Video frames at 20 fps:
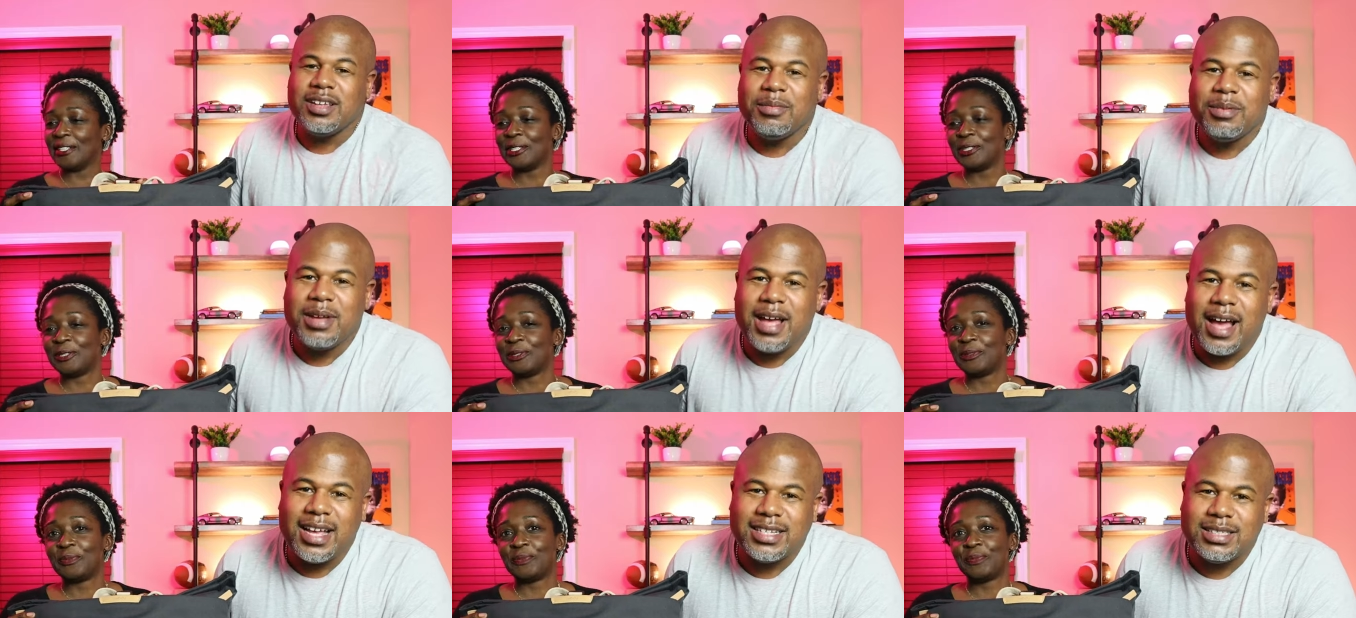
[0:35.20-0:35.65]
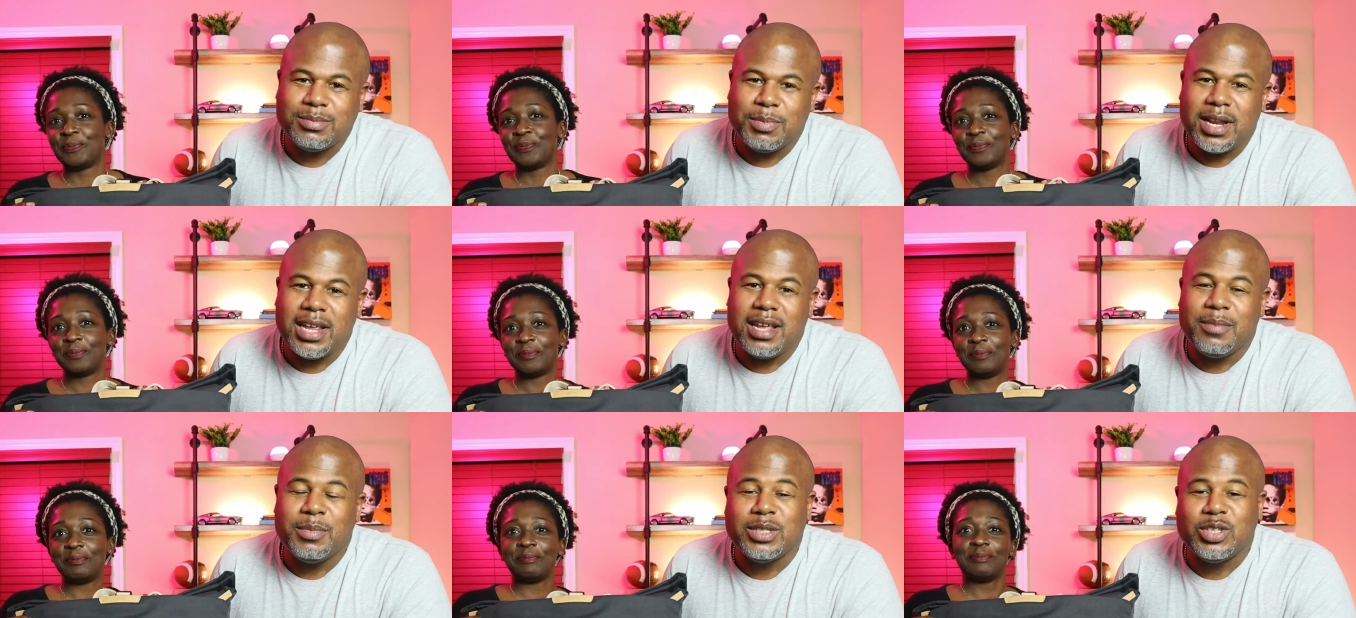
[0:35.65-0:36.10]
Speaker 1: up guys, my
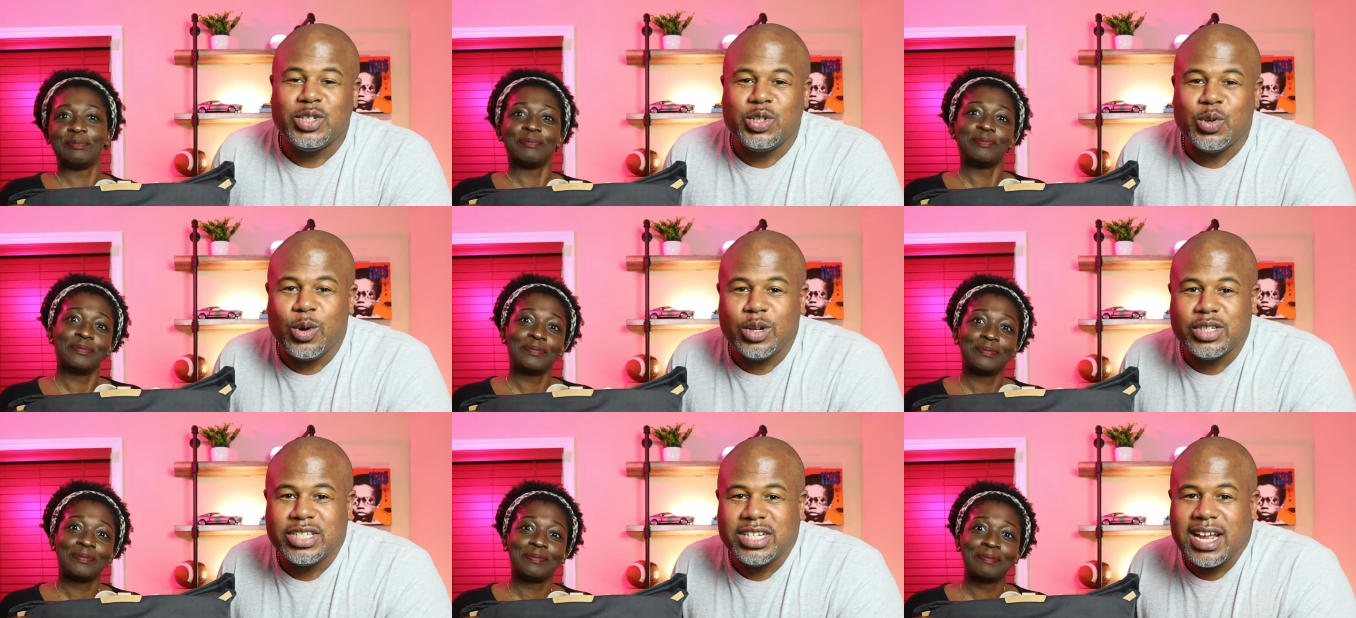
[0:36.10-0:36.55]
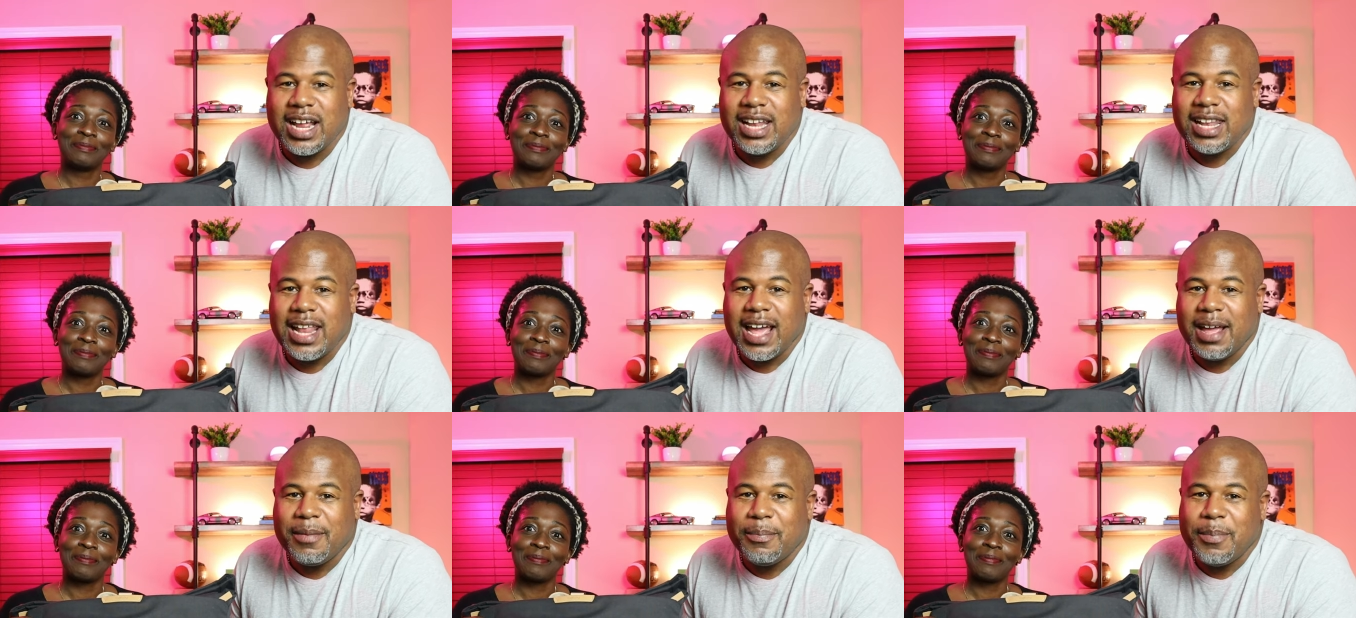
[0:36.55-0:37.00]
name is George and I
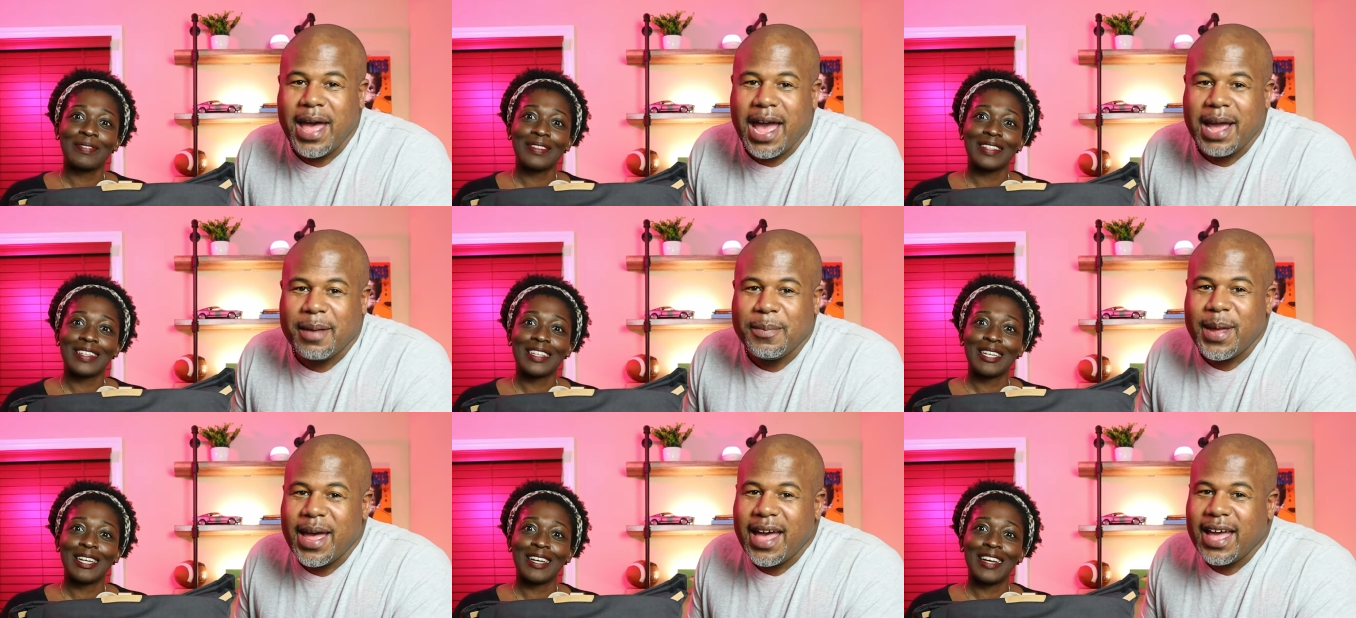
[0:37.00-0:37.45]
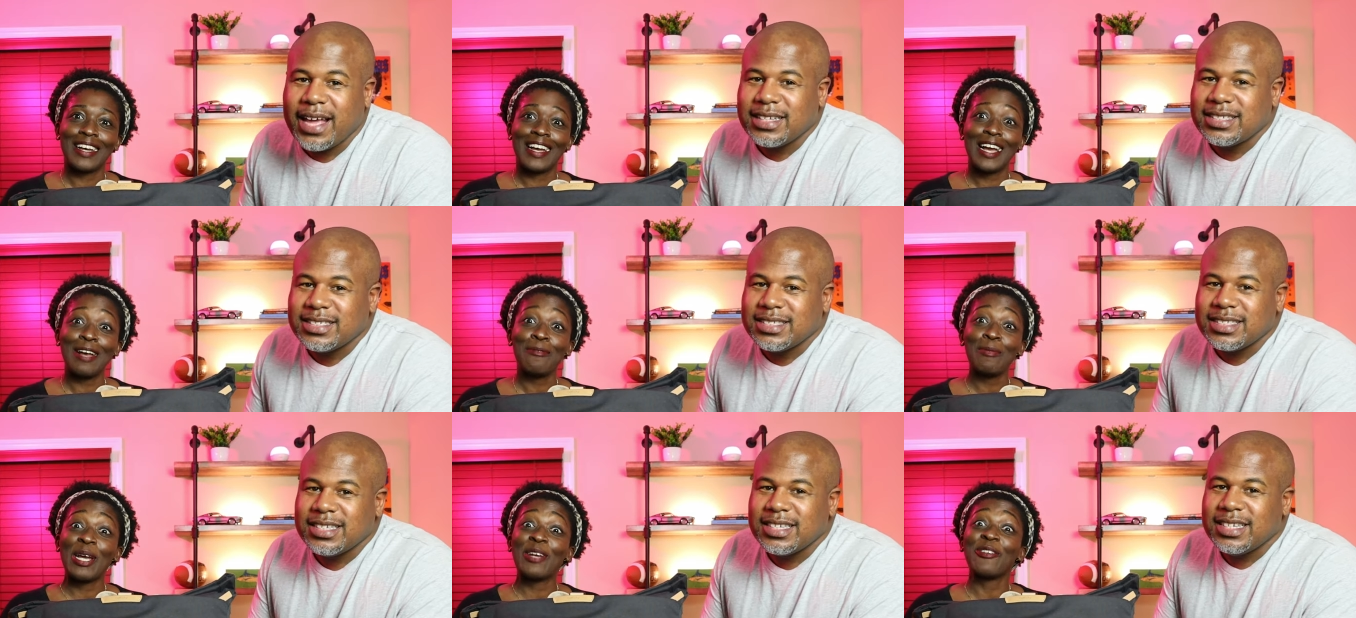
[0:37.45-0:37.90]
like backpacks.
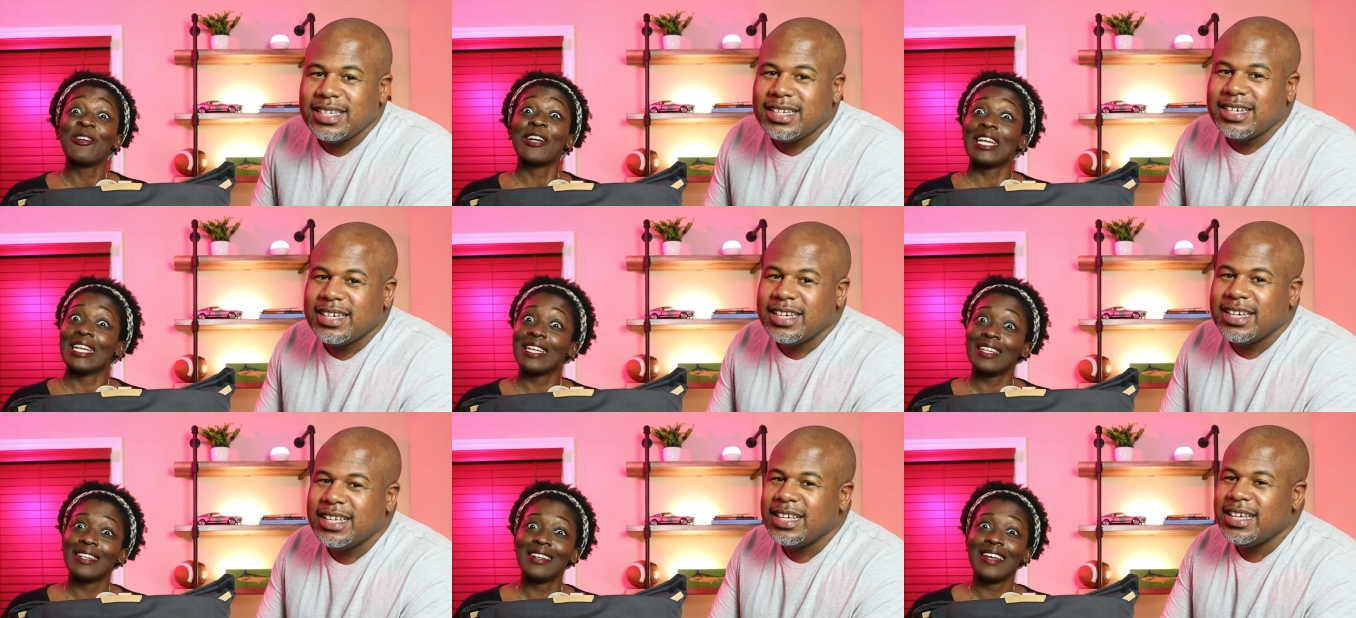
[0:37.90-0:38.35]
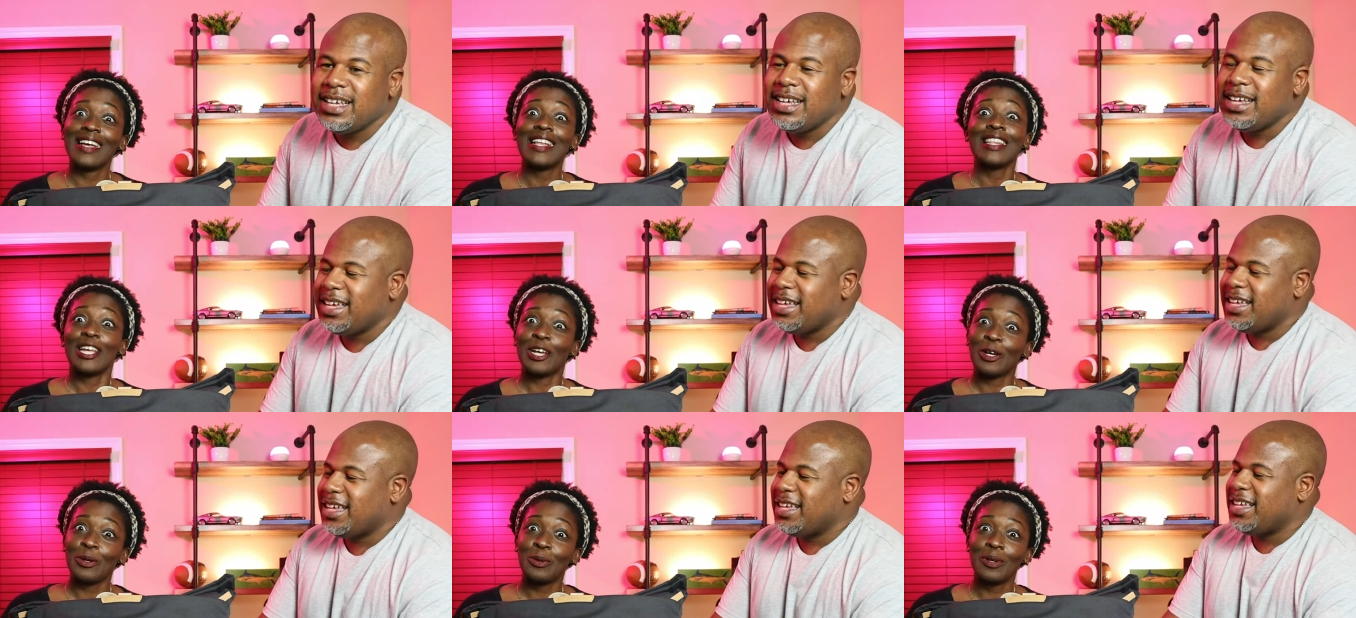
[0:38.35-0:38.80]
Speaker 2: I'm Irene.
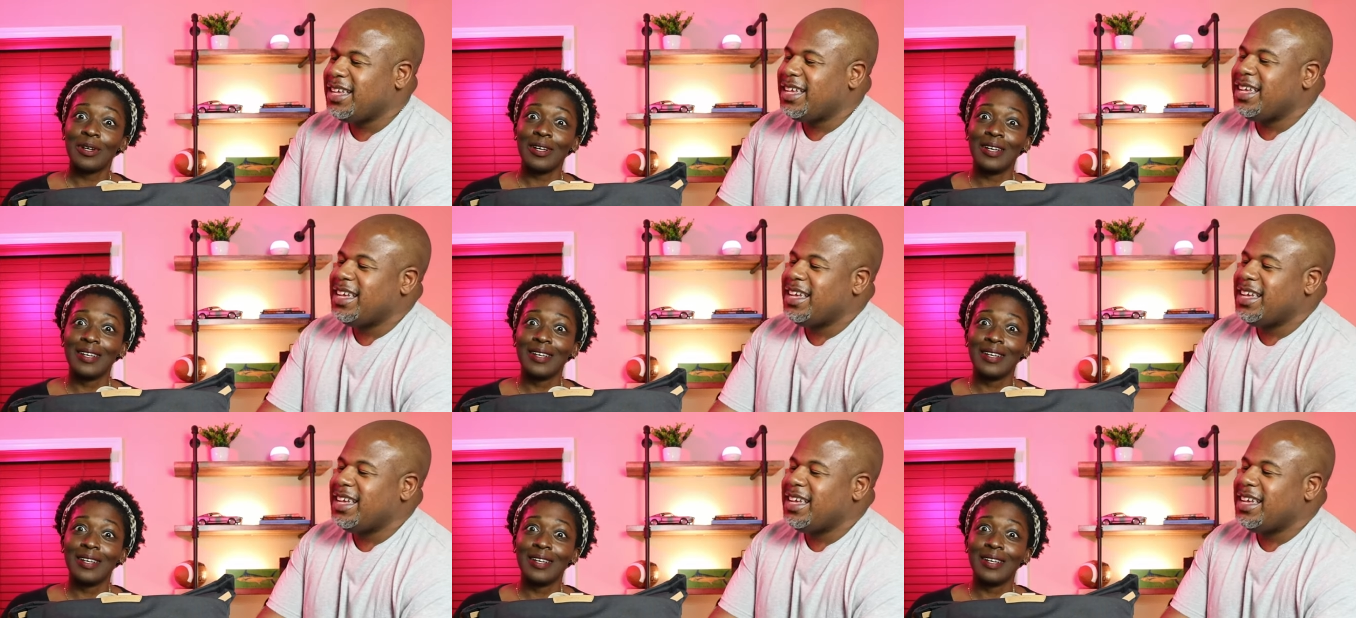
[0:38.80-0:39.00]
Speaker 1: Hello.